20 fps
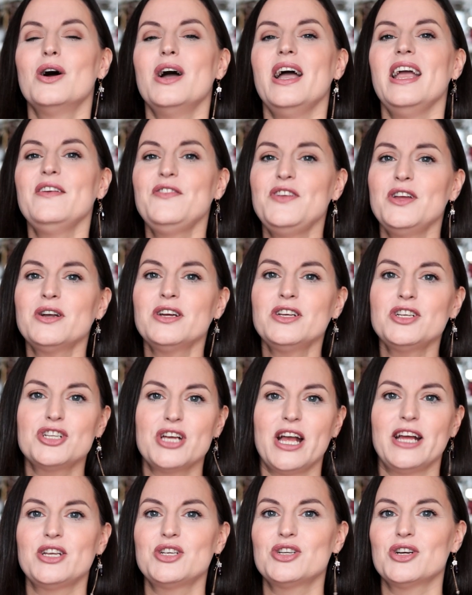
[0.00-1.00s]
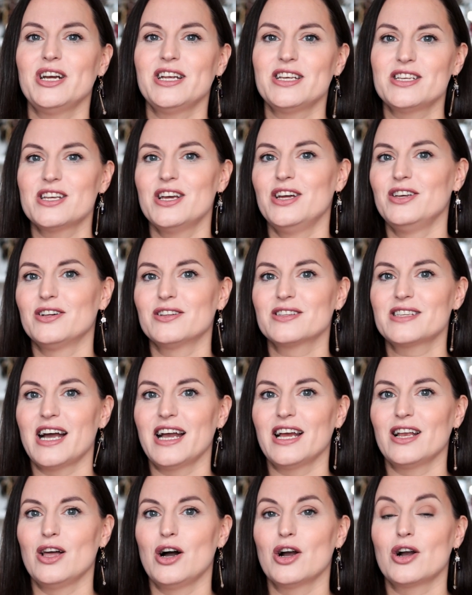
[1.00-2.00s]
If you can change your internal
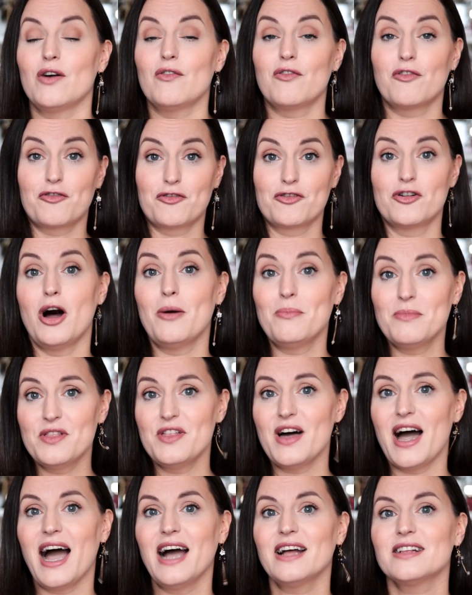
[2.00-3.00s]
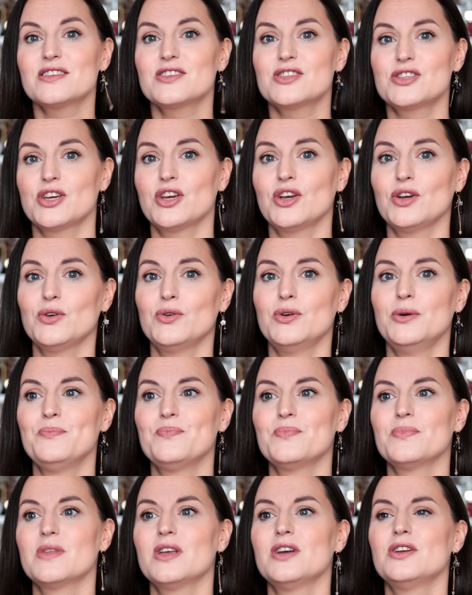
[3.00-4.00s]
dialogue from that to,
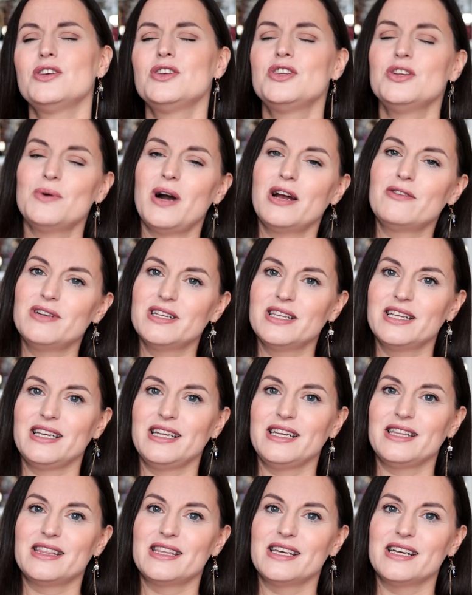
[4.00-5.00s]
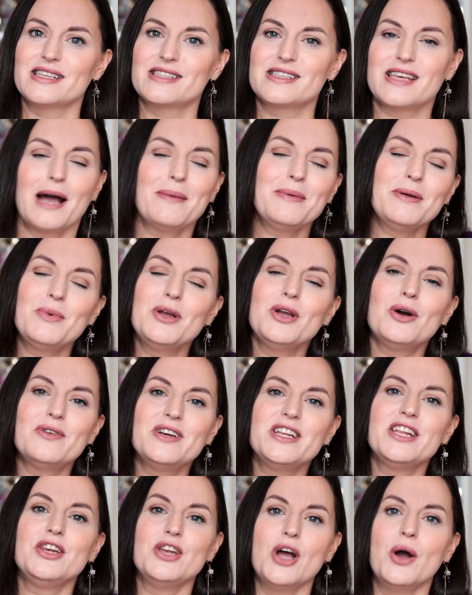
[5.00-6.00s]
do I really need this? I mean, we
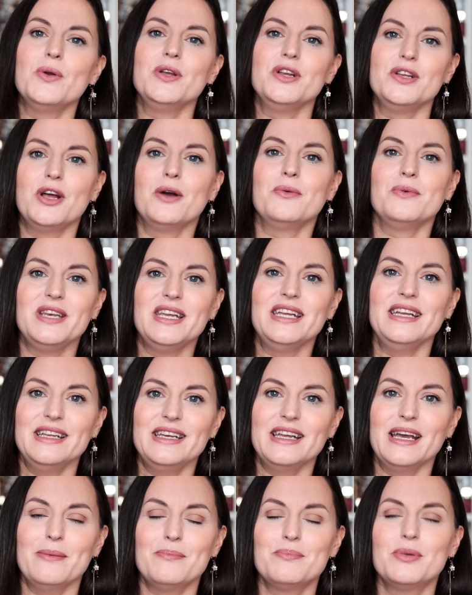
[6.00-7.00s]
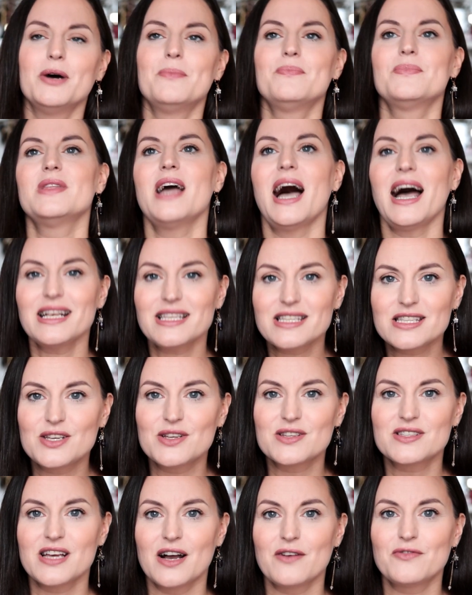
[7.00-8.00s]
already know you don't need it, but ask
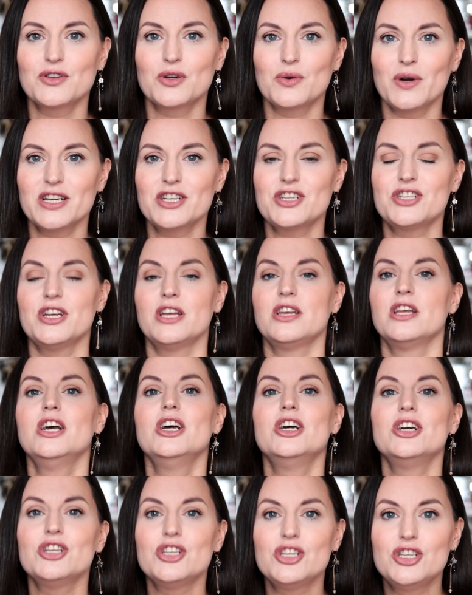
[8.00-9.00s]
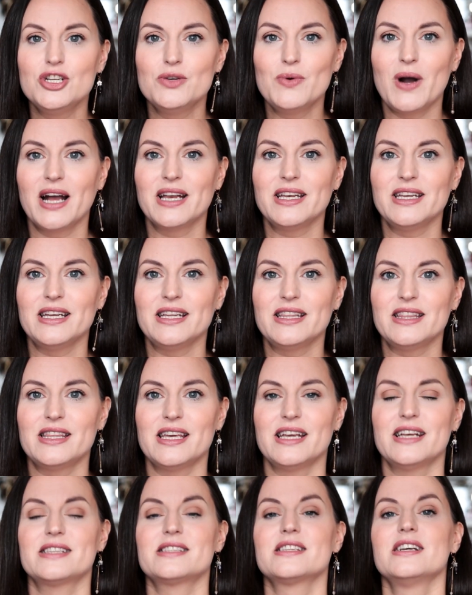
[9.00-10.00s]
yourself the question, do I need
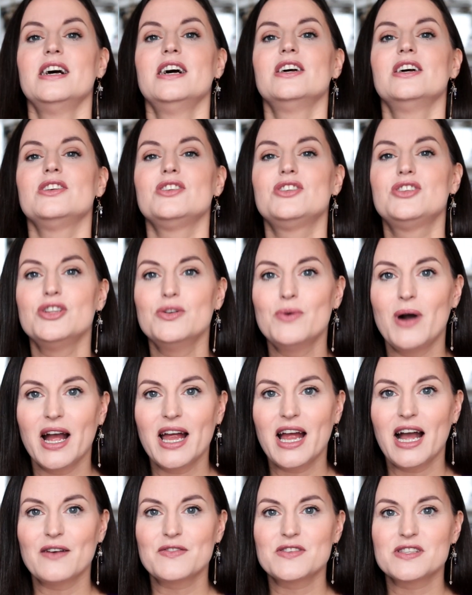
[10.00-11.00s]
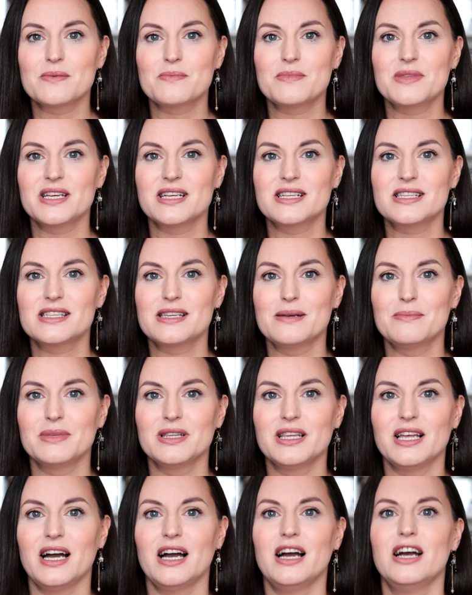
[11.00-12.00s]
this? Do I have something
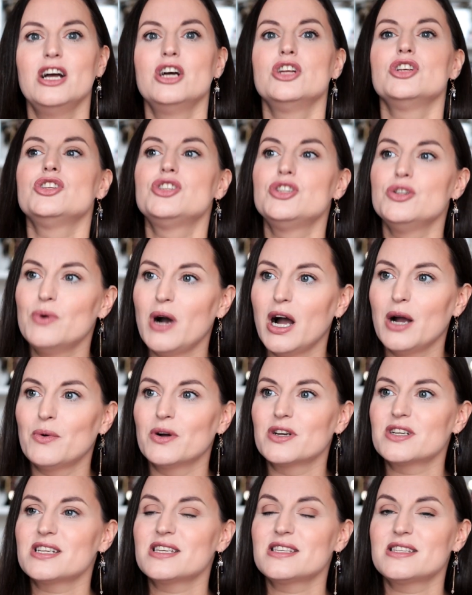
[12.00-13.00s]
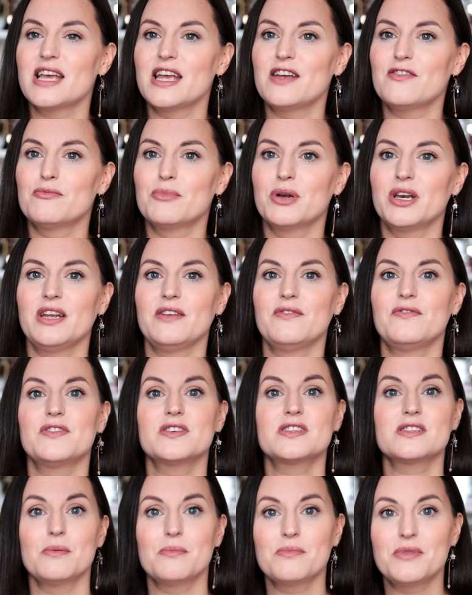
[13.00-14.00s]
similar? Do I want to save money for
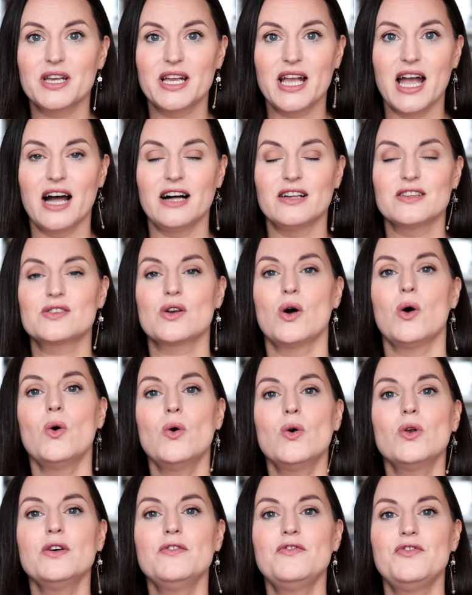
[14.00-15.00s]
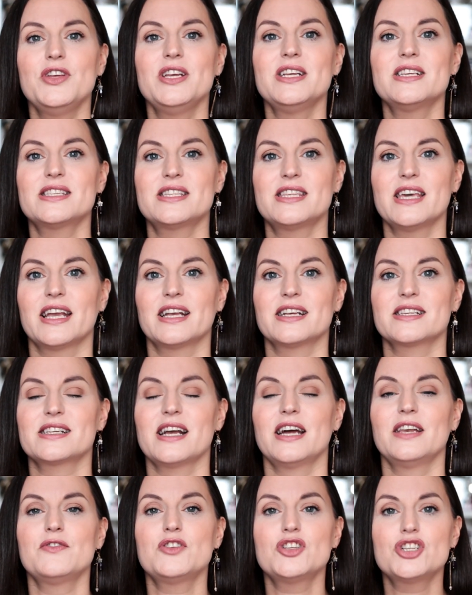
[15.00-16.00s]
something else? All of these things,
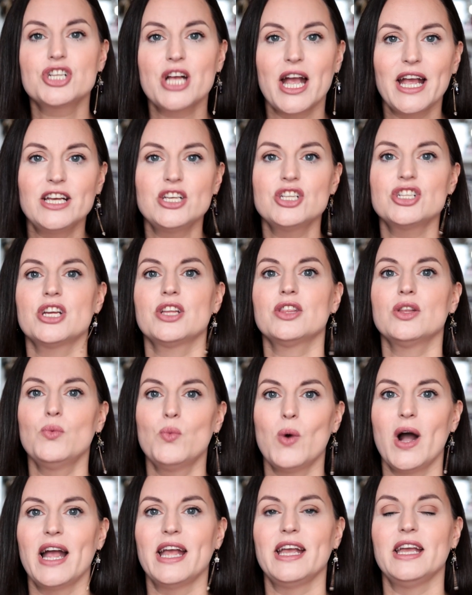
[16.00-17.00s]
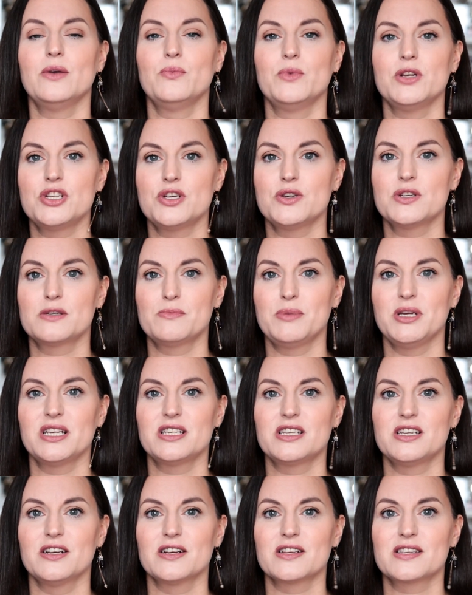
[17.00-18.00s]
kind of changing the way in which you speak
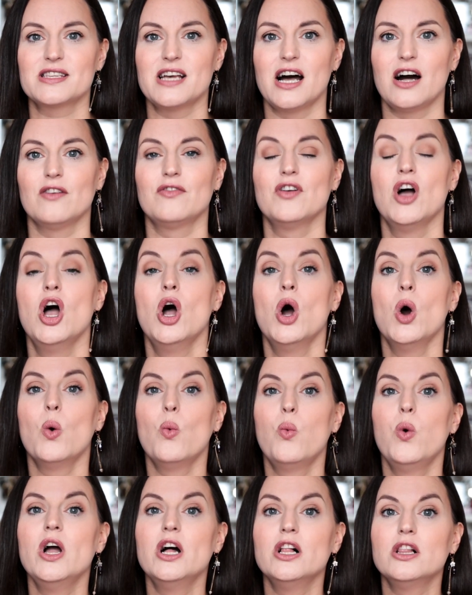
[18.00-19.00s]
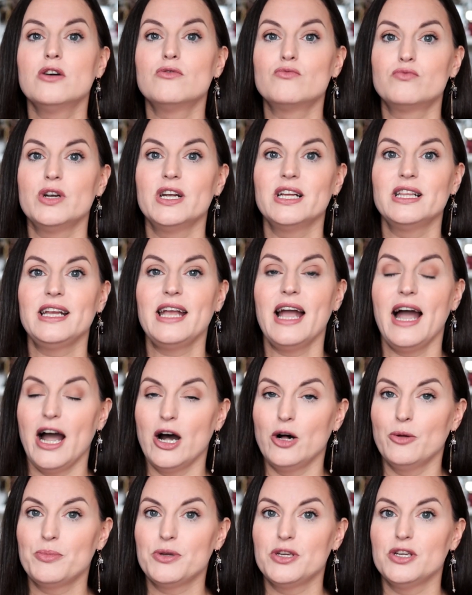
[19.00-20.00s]
to yourself, will really
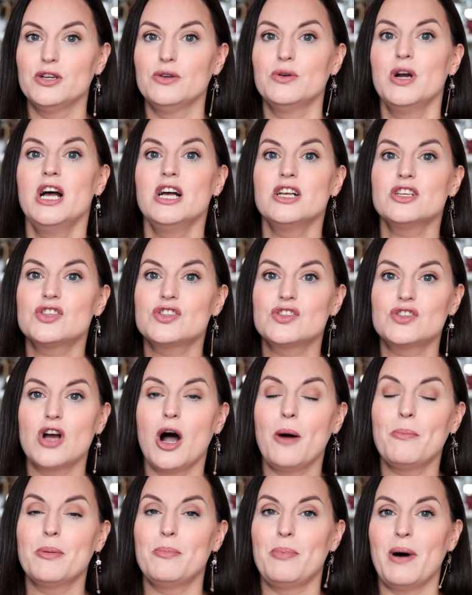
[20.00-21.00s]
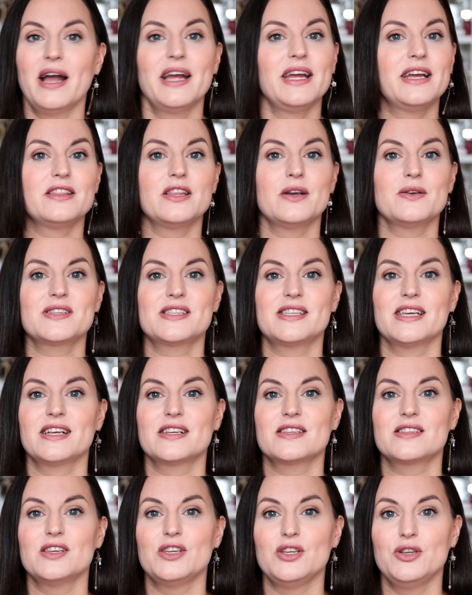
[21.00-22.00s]
help you stop buying those
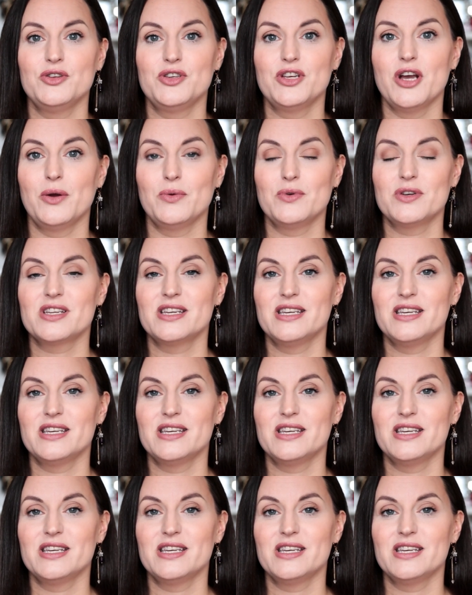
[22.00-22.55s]
things that you don't